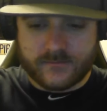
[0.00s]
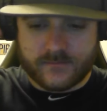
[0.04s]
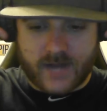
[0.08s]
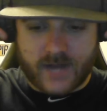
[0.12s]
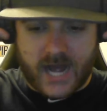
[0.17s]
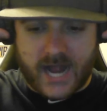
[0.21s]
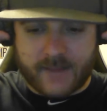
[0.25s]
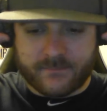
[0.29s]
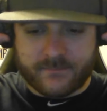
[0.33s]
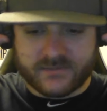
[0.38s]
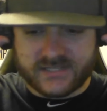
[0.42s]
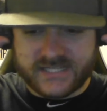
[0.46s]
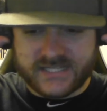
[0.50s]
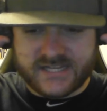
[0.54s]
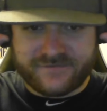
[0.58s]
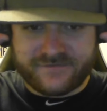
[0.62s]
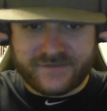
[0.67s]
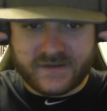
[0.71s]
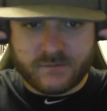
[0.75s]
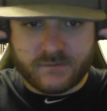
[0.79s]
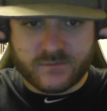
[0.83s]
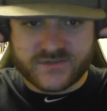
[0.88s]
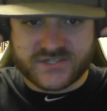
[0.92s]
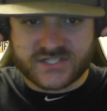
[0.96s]
I believe
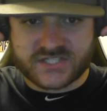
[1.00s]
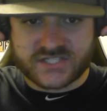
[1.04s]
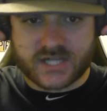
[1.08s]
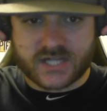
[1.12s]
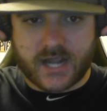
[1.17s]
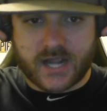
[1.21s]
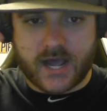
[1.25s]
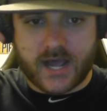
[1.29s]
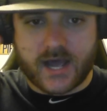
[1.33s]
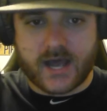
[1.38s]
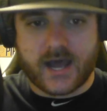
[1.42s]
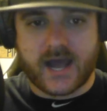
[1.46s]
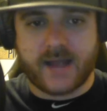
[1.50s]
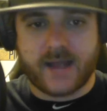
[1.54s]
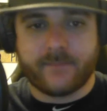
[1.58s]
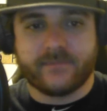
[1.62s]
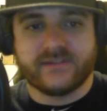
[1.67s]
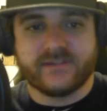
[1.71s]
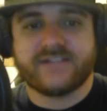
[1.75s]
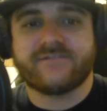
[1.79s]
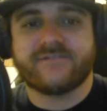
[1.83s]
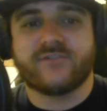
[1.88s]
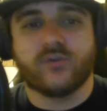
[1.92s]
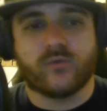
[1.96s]

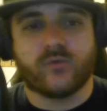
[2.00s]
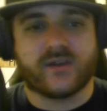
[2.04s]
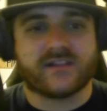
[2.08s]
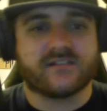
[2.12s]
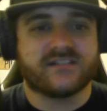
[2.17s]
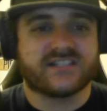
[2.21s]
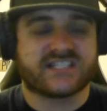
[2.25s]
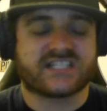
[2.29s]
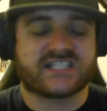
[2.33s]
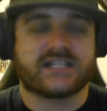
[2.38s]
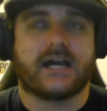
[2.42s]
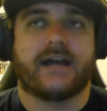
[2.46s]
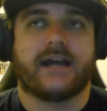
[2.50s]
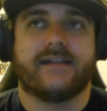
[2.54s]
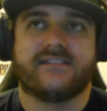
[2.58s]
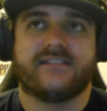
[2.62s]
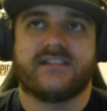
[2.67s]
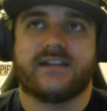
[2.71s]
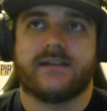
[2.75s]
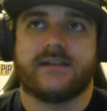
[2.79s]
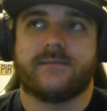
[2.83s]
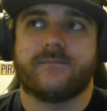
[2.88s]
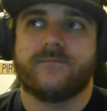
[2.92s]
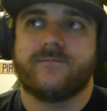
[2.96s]
New England signed
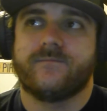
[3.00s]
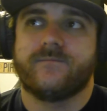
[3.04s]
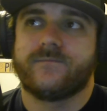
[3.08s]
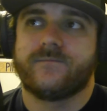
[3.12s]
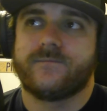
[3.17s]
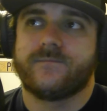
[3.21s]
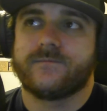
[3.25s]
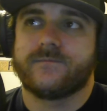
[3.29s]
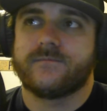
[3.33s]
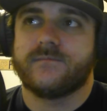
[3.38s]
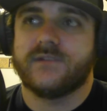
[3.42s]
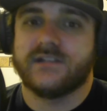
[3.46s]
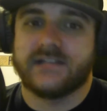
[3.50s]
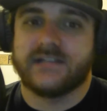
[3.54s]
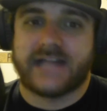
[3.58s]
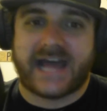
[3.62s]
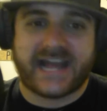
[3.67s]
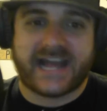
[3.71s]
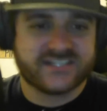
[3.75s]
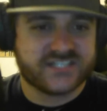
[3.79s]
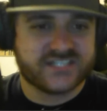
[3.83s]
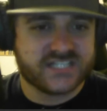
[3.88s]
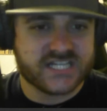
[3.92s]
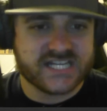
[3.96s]
him
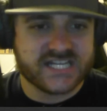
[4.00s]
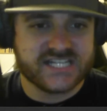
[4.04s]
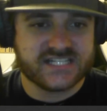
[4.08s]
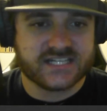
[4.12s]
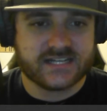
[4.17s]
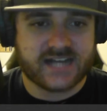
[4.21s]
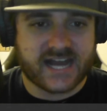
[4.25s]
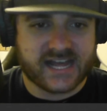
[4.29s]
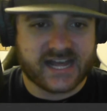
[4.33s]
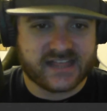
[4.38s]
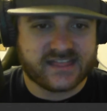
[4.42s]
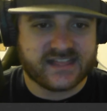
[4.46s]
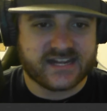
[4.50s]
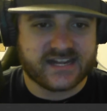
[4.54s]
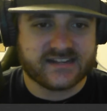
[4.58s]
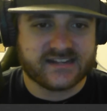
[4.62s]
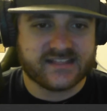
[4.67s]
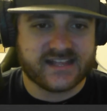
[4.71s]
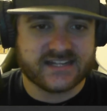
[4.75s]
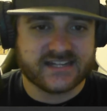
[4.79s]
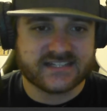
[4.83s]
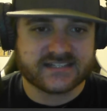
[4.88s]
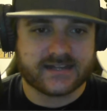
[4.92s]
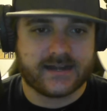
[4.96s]
last season. I think
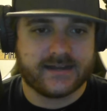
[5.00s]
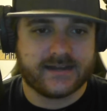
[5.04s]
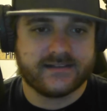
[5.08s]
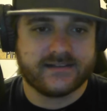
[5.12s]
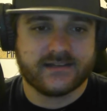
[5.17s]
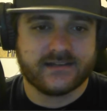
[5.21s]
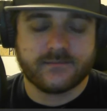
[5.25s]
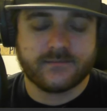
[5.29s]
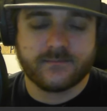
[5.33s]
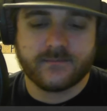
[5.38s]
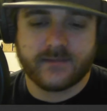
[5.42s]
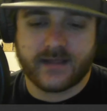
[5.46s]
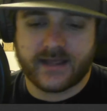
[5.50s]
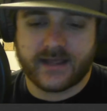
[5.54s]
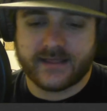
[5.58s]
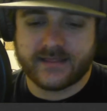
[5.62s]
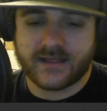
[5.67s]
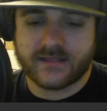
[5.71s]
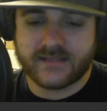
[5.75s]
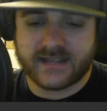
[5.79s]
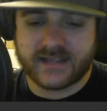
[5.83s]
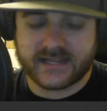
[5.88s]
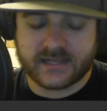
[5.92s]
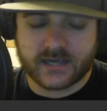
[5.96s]
they signed him, and
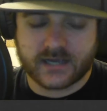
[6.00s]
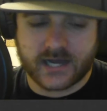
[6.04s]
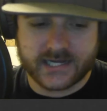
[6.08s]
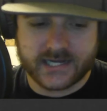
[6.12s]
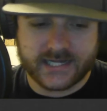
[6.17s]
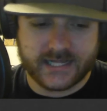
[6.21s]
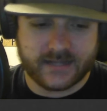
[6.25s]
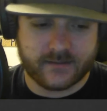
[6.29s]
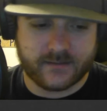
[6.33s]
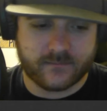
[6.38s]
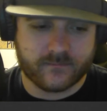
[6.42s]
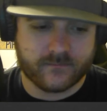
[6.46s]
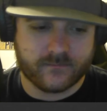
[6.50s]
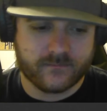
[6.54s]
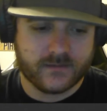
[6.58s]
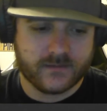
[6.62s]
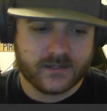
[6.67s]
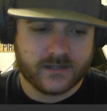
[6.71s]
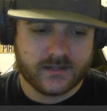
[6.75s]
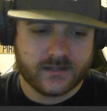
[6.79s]
then they cut him.